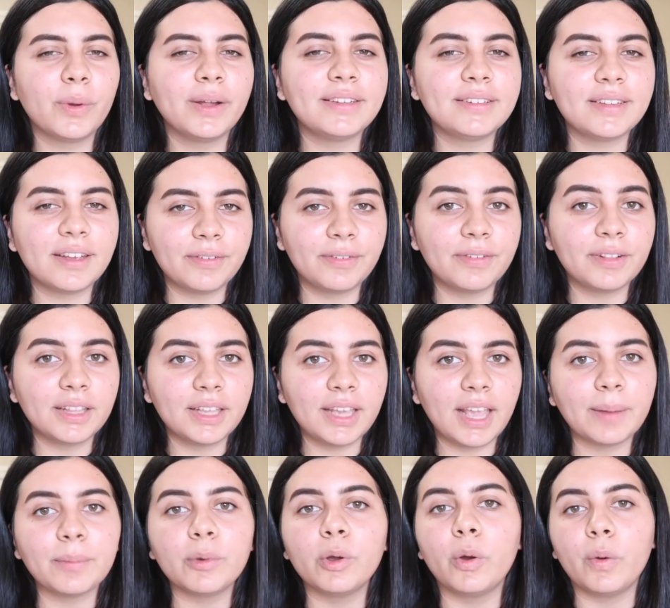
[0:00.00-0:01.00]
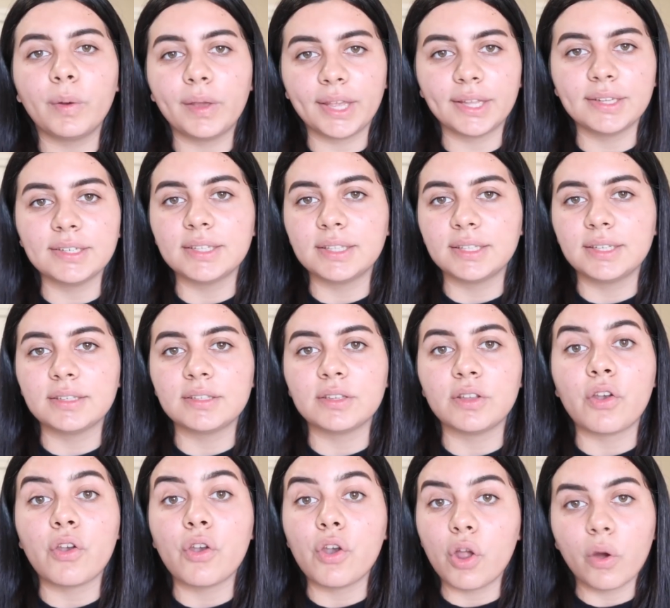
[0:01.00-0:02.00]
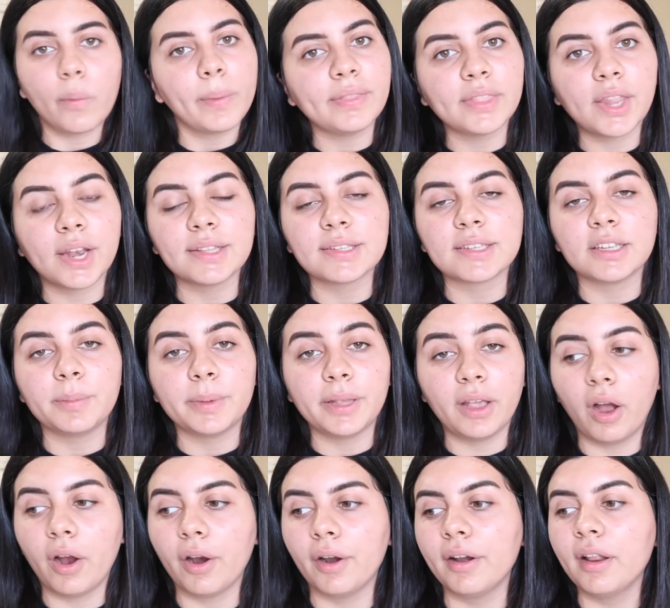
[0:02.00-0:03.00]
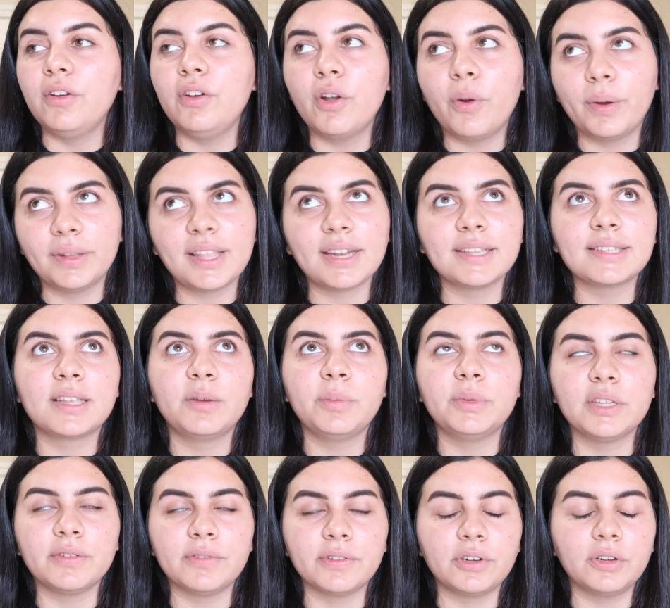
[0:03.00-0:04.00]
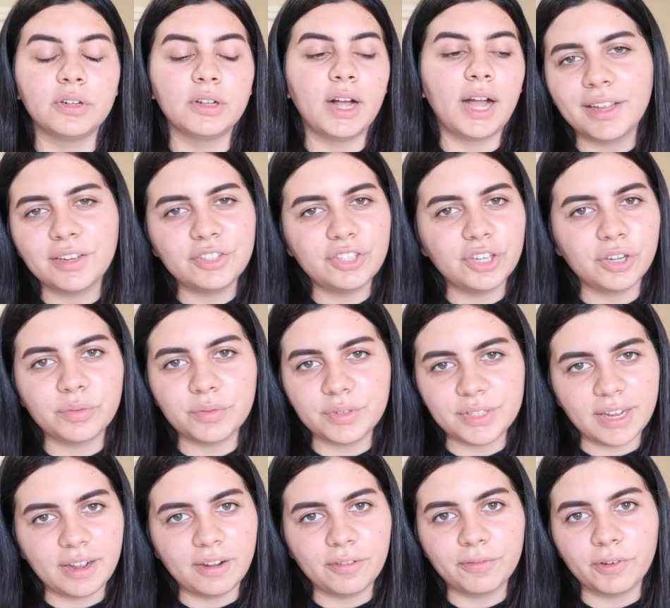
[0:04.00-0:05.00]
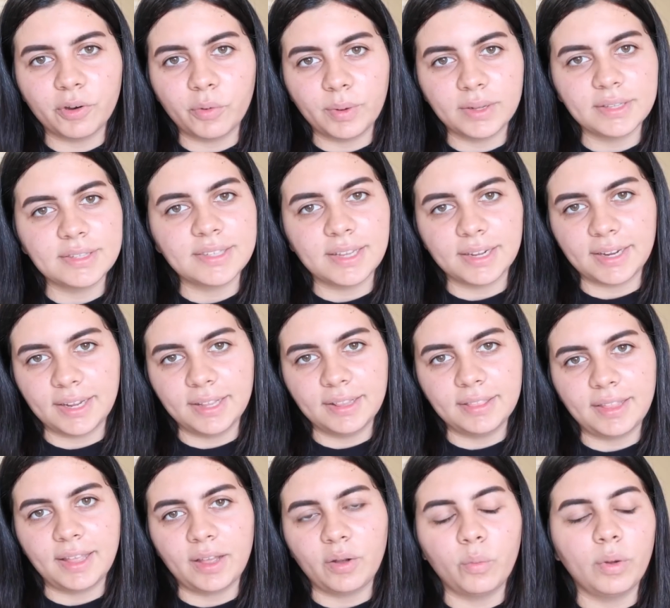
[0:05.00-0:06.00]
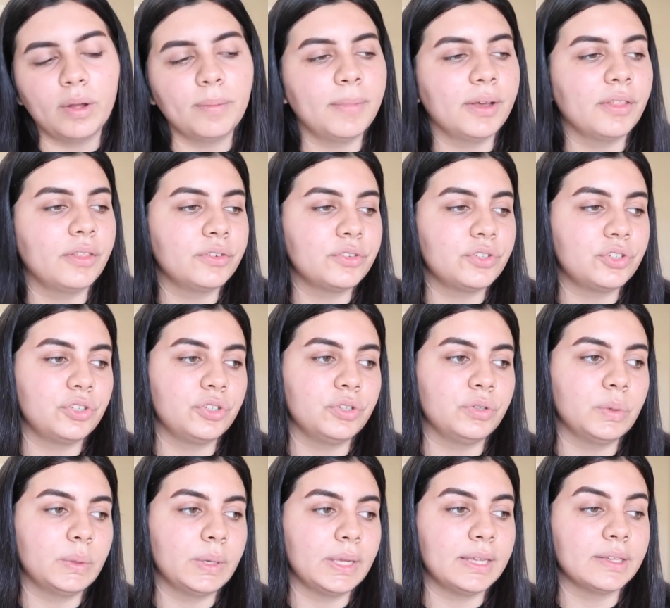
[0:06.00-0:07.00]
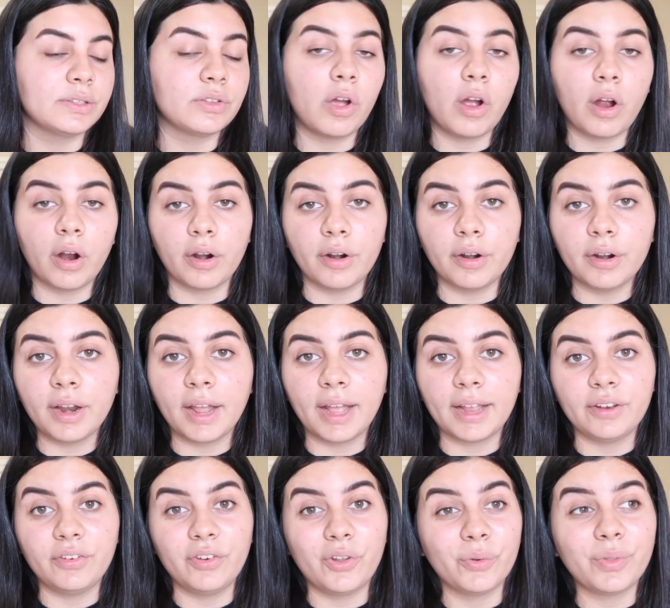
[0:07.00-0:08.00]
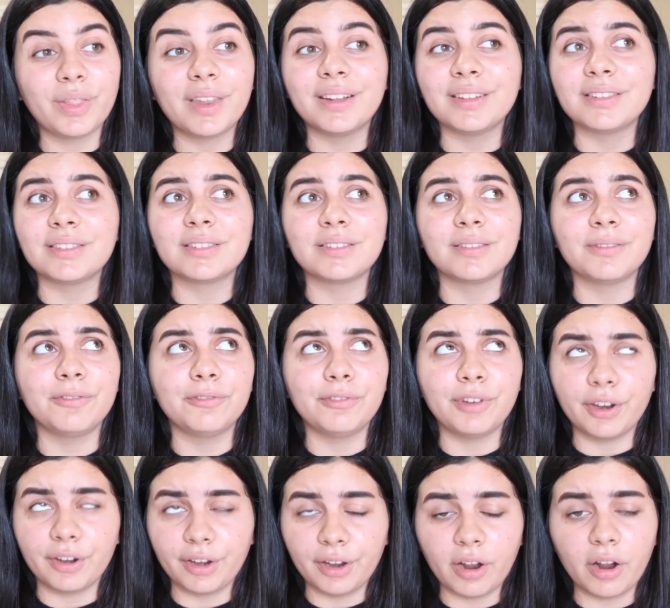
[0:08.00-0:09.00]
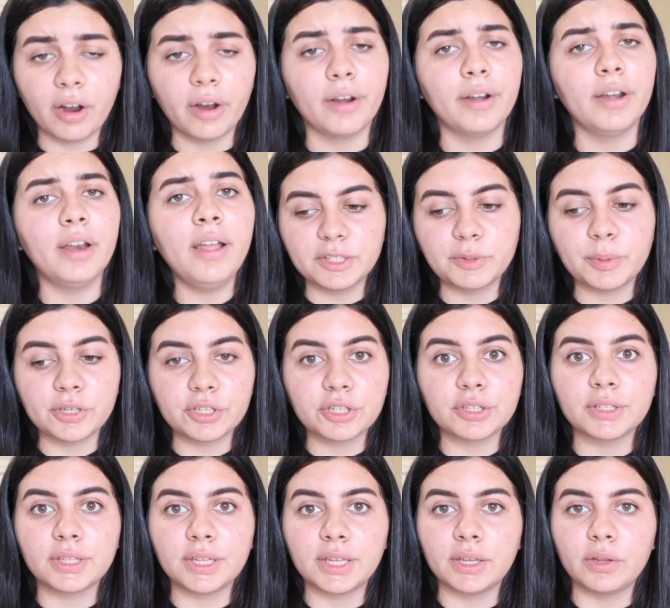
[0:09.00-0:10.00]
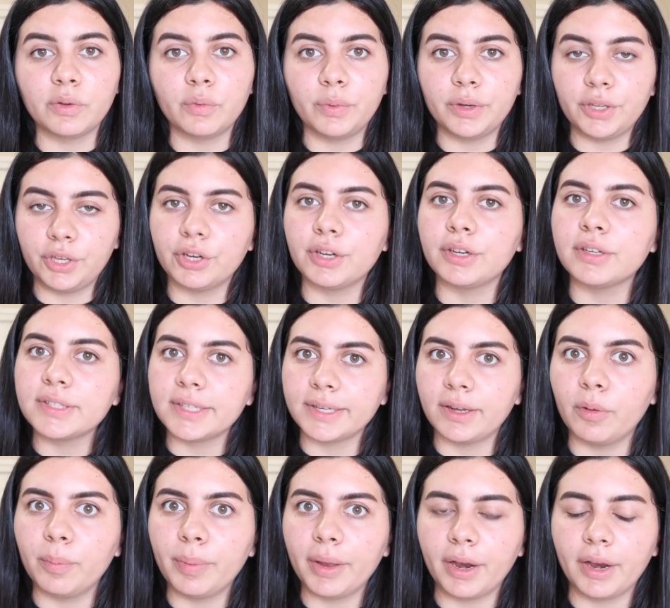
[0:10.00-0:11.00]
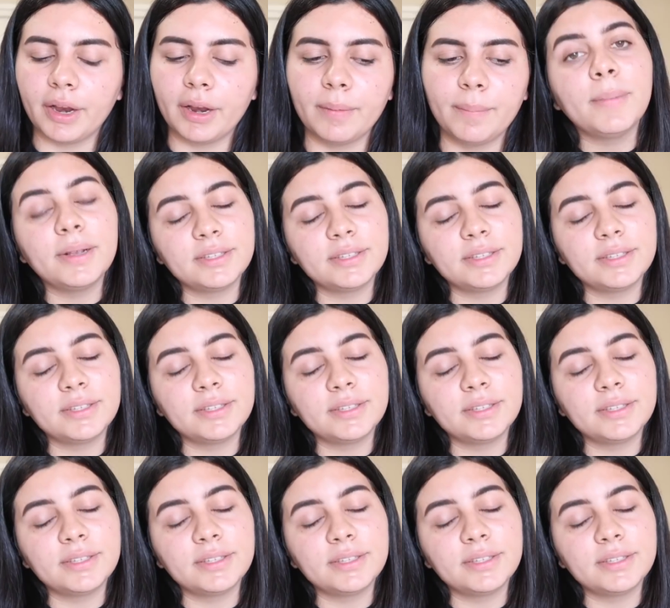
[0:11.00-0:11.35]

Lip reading: So I definitely am going into this knowing that it's gonna be hard, knowing that it's gonna be difficult. I don't doubt for one second that what mothers do is hard. I know that it's very hard, especially when you're a single parent.